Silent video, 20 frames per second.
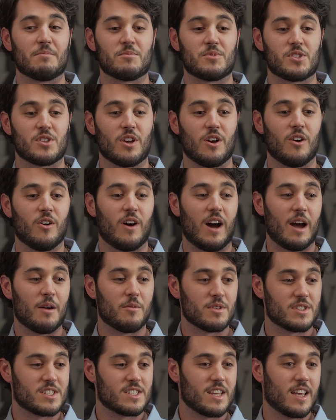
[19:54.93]
So I
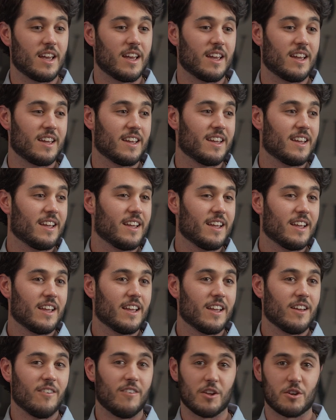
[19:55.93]
would say
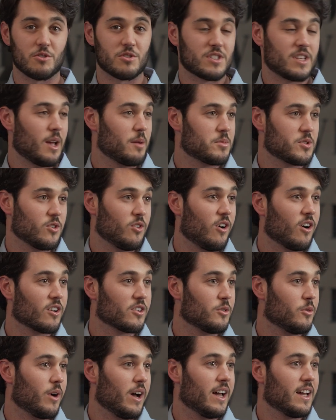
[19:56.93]
little steps along
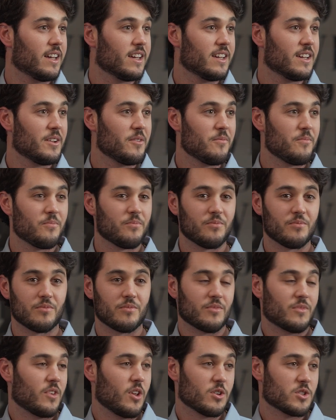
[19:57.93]
the way,
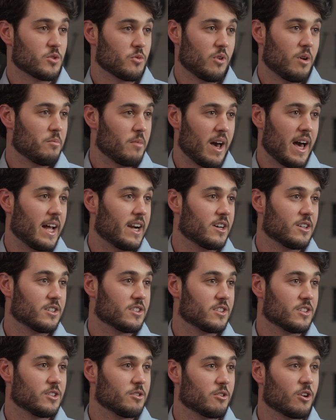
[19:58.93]
those are what
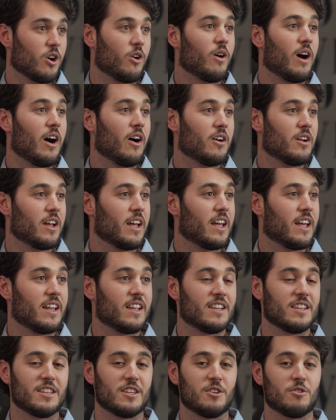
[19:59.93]
matters. You go out
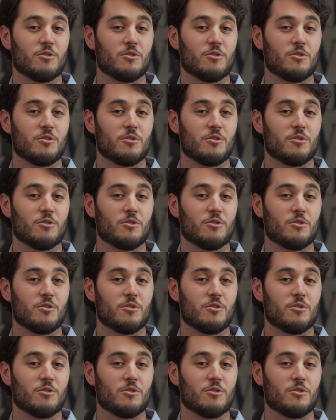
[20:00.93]
and